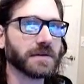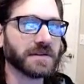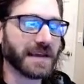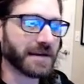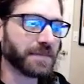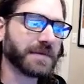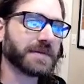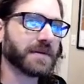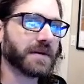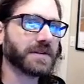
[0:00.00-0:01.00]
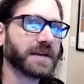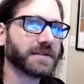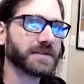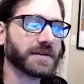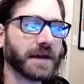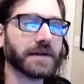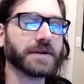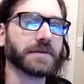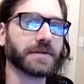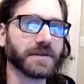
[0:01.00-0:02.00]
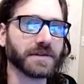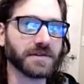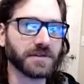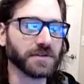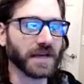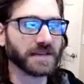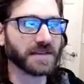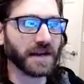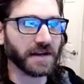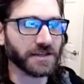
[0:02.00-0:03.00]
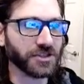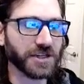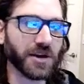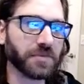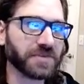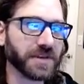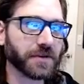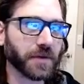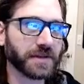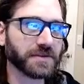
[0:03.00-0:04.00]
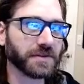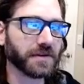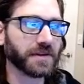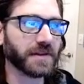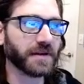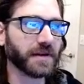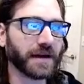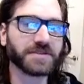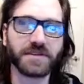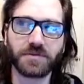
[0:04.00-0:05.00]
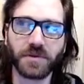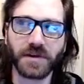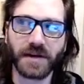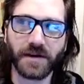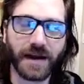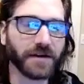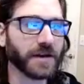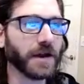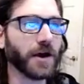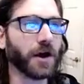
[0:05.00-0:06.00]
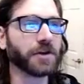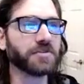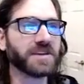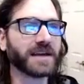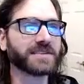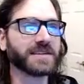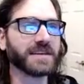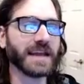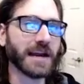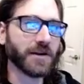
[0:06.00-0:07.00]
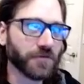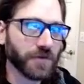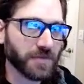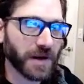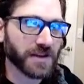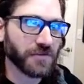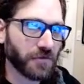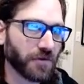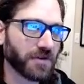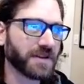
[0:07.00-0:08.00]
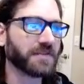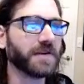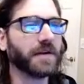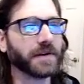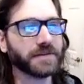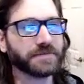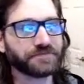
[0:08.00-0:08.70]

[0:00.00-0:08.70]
Is that a PCR test? How are you doing this? Do you guys got a genome sequencer in there? How is this working out? How are you, are you testing everybody for their variant?